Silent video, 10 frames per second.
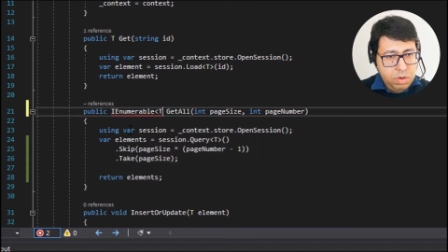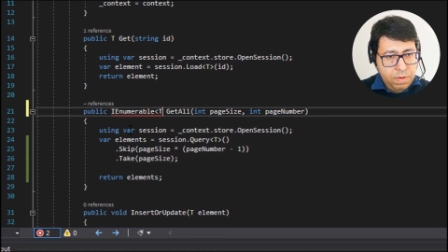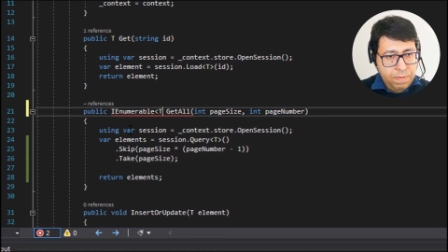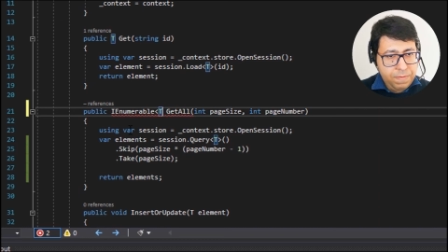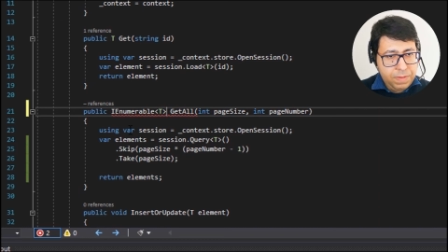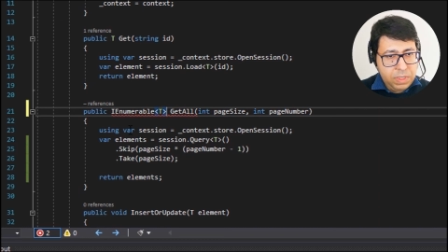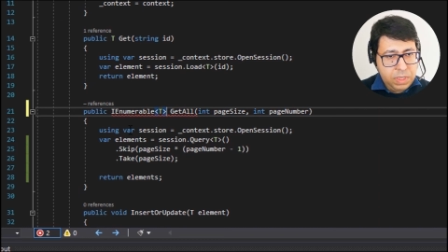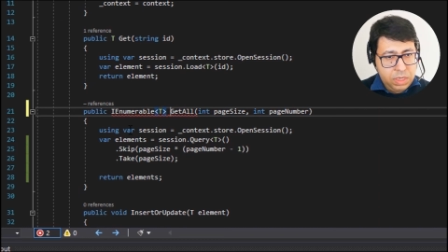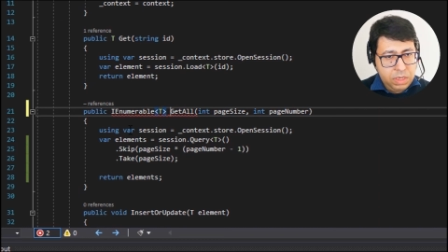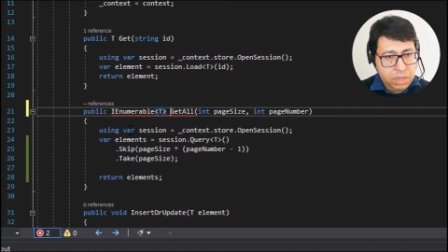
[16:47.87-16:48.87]
of
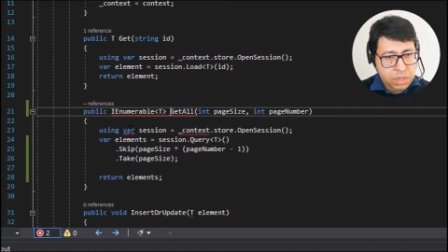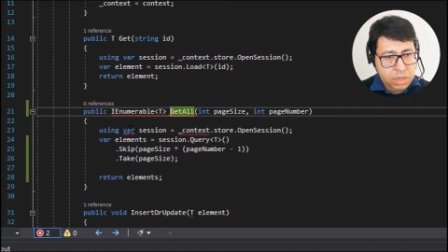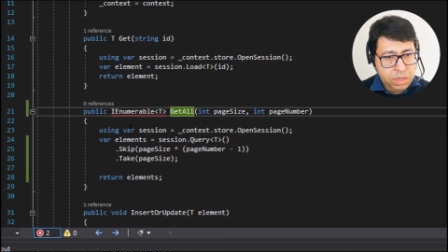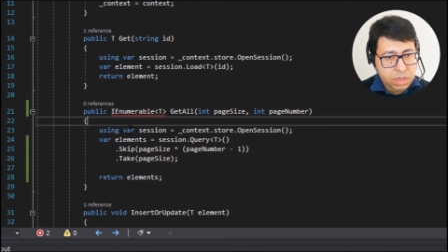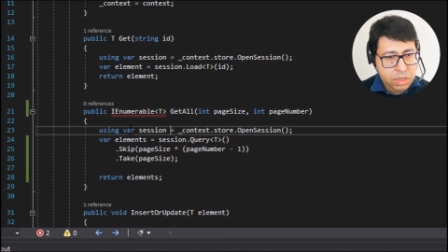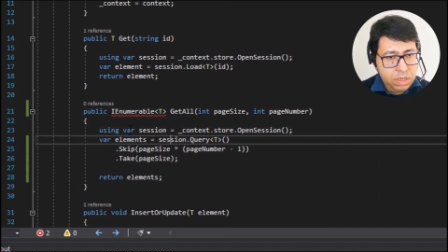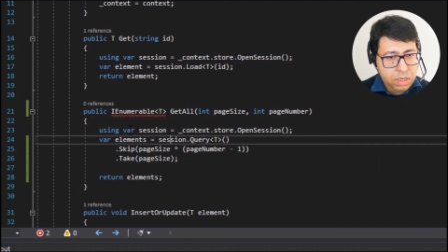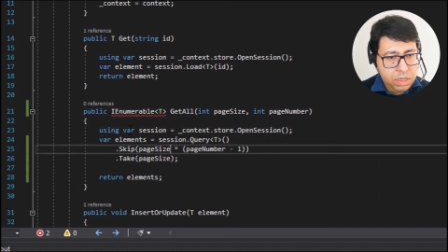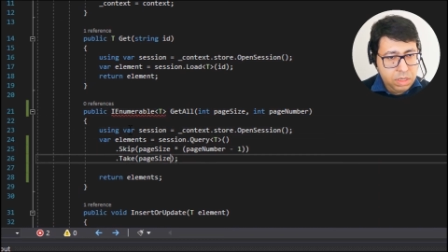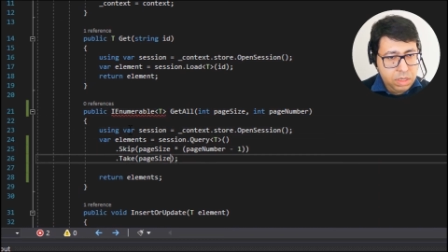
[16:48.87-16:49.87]
t.
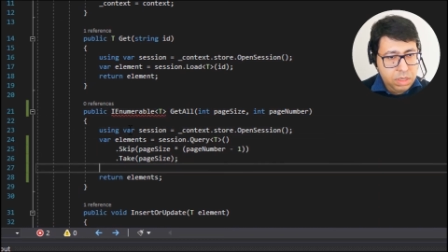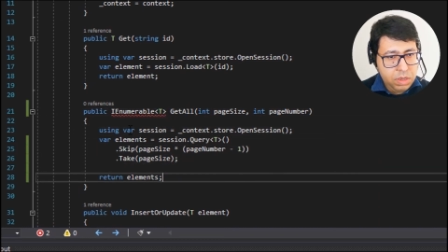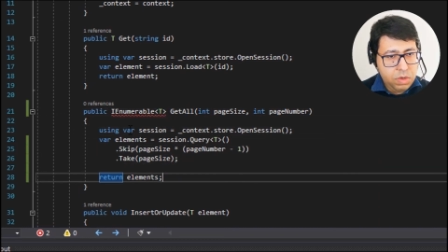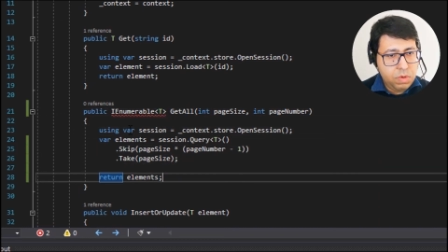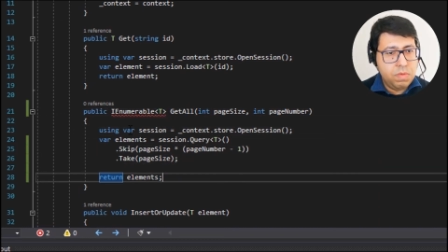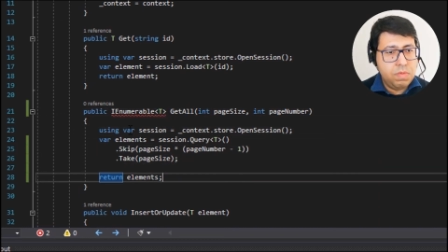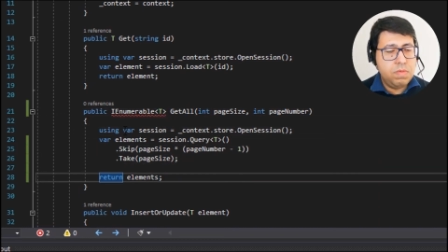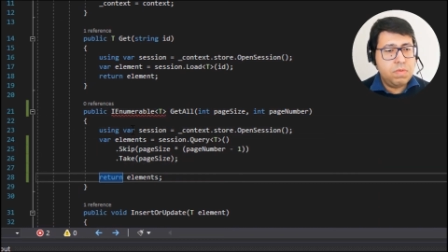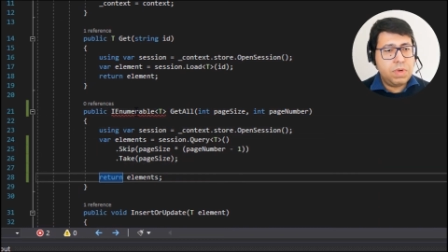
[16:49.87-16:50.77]
Cool.